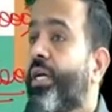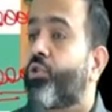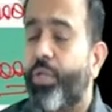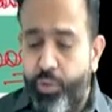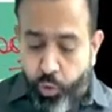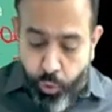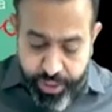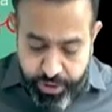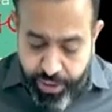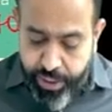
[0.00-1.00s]
so its
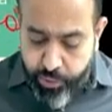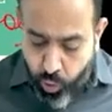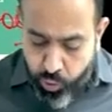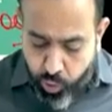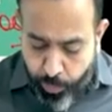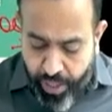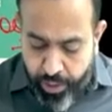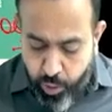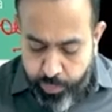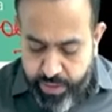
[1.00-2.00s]
donation is also
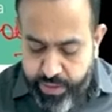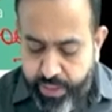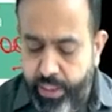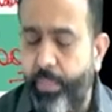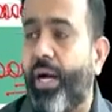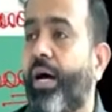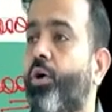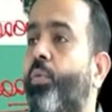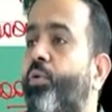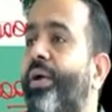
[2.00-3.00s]
part of this income
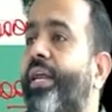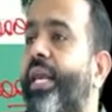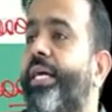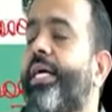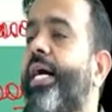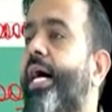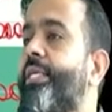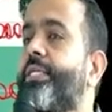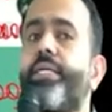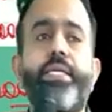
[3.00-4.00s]
of 20 lakh.
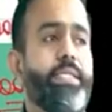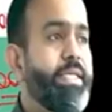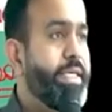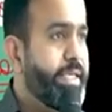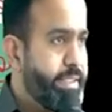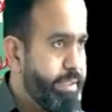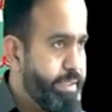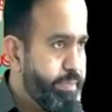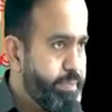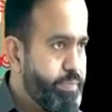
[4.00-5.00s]
Answer is
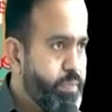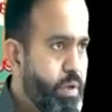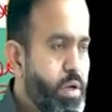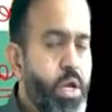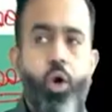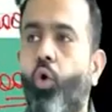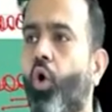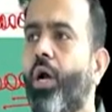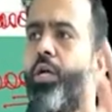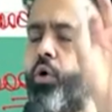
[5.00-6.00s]
yes.
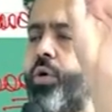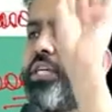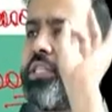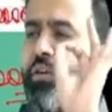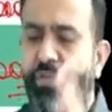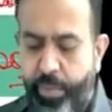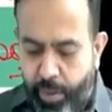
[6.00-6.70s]
All donation will be